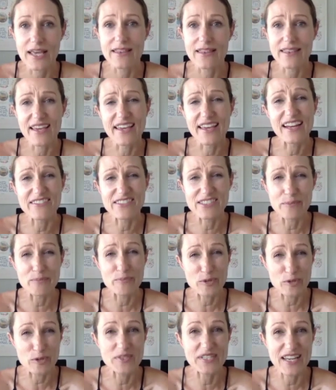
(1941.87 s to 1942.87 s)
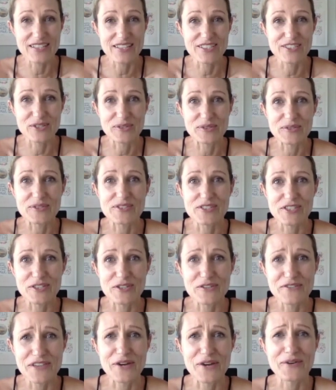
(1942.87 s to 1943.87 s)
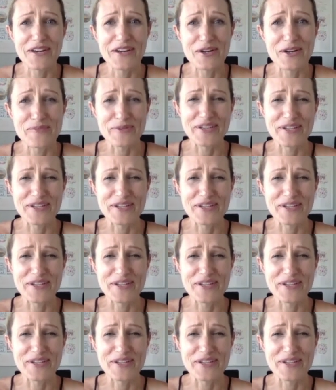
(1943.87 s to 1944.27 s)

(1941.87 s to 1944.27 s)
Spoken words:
They can have some boob tattoos too, if that would help.